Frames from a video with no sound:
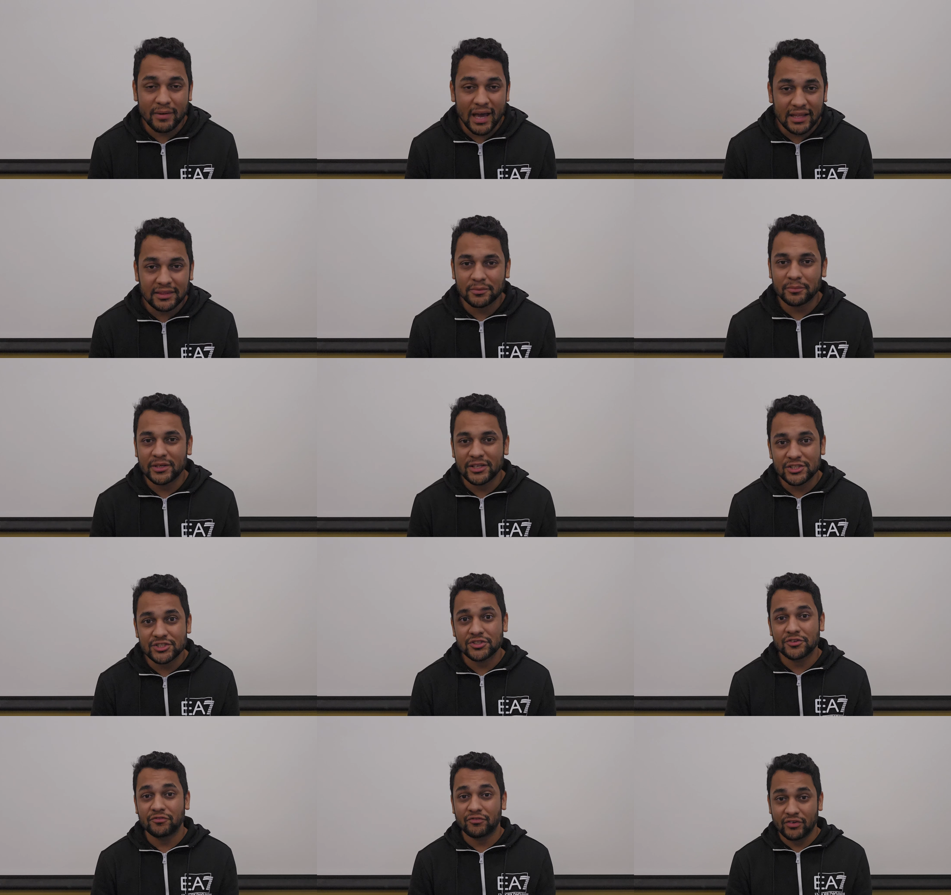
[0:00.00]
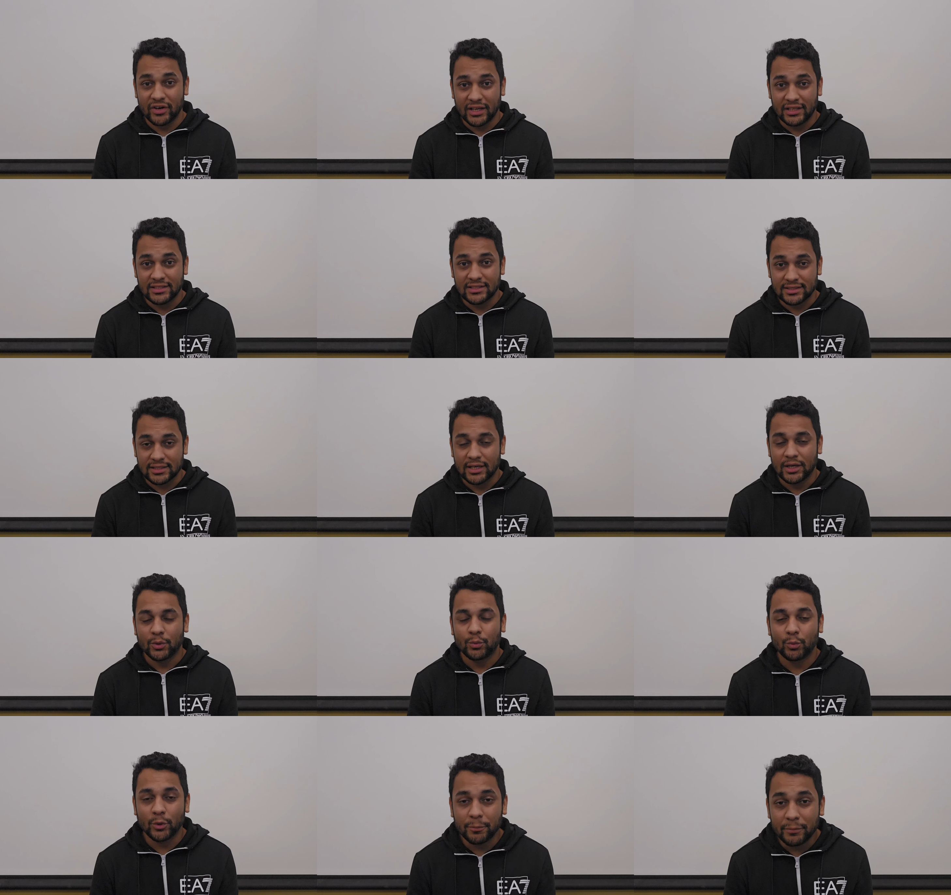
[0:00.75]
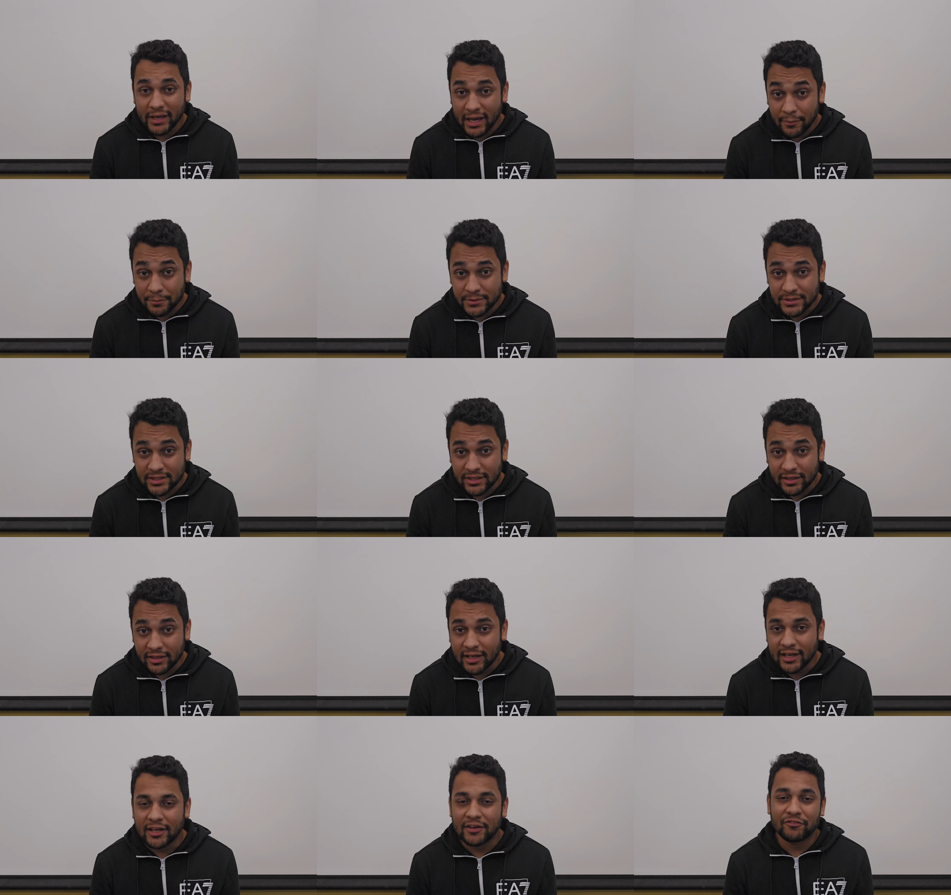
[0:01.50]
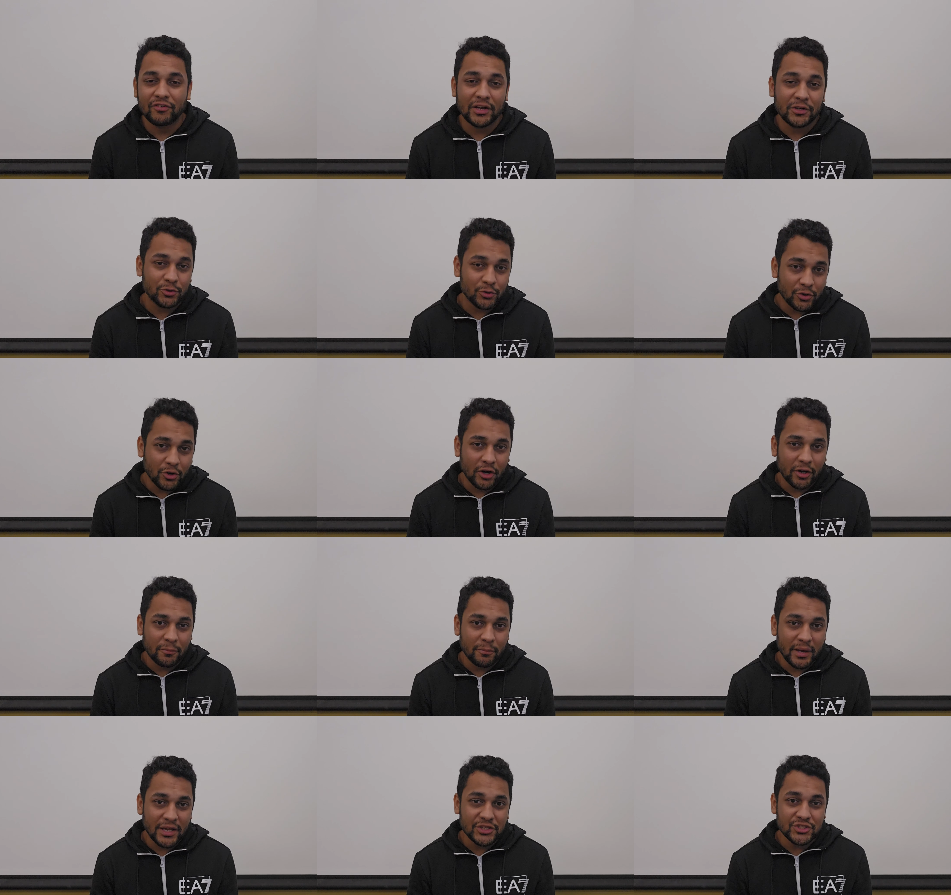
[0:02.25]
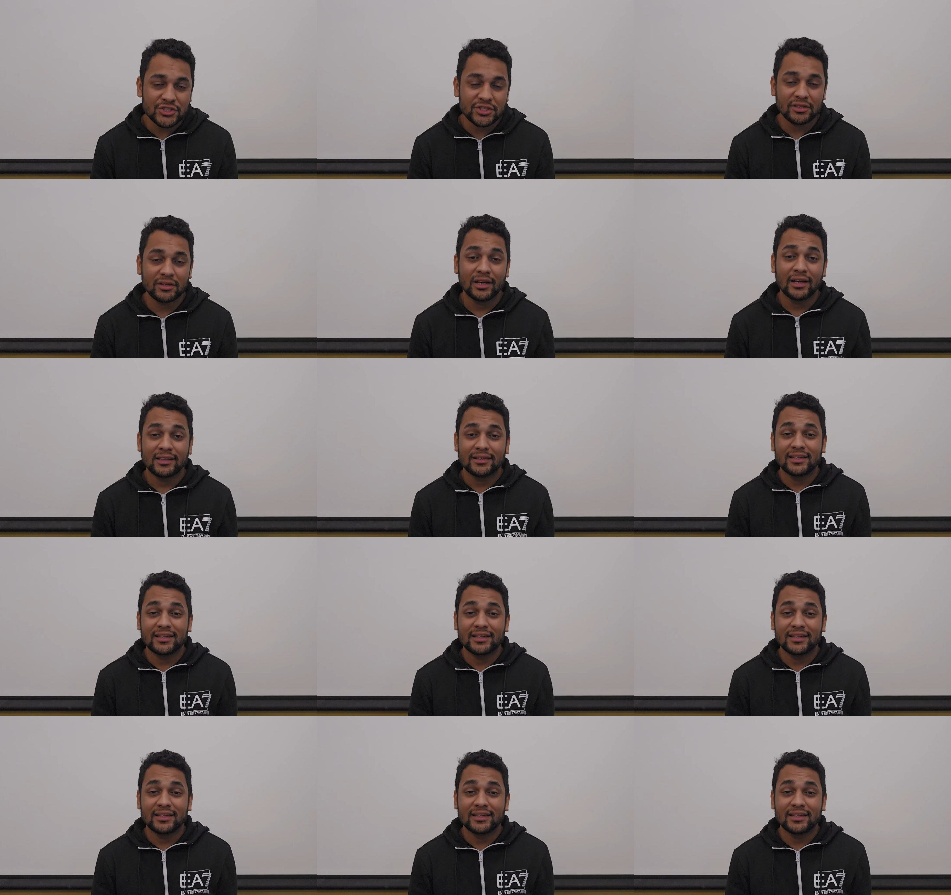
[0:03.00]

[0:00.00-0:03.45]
mathematician friends would be upset if I do not mention